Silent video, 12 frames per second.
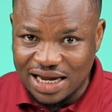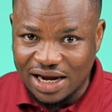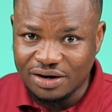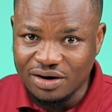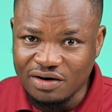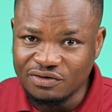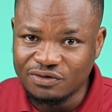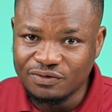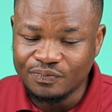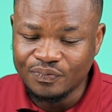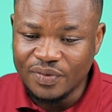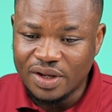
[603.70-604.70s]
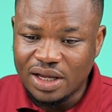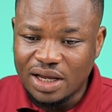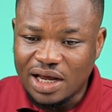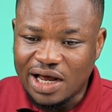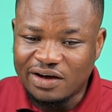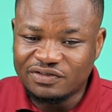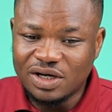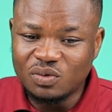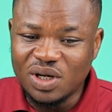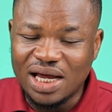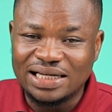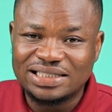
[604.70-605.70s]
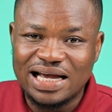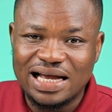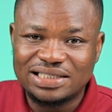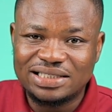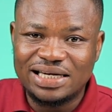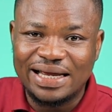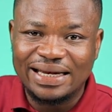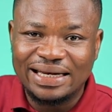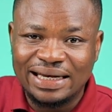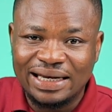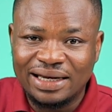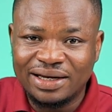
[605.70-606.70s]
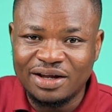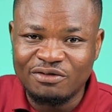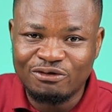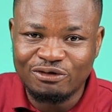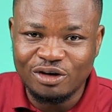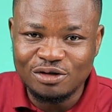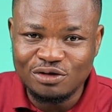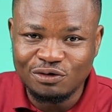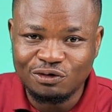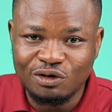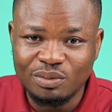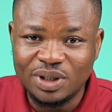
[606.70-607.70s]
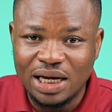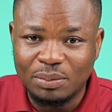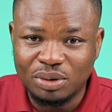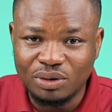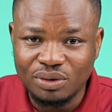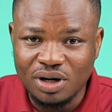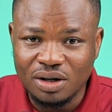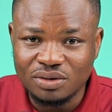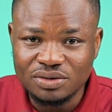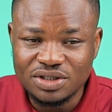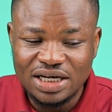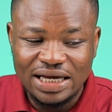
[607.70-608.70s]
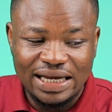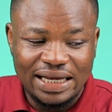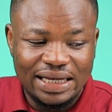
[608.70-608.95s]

digraph, after we attach the n in front to form their plurals,